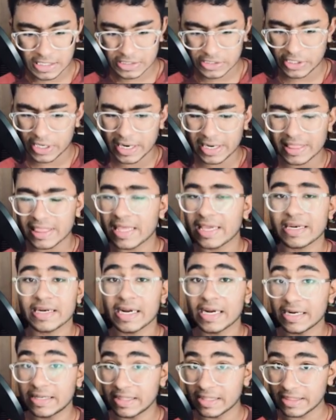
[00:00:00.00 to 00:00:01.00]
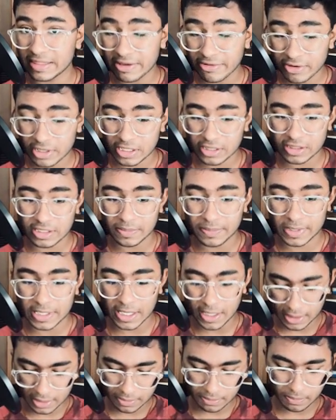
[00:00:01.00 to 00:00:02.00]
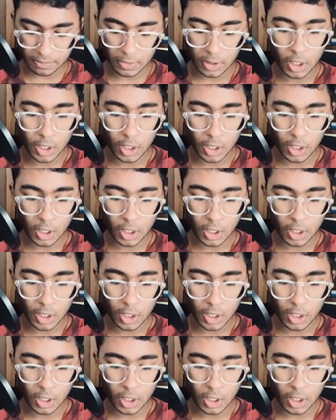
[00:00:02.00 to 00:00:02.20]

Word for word: threats like knight c seven is coming on.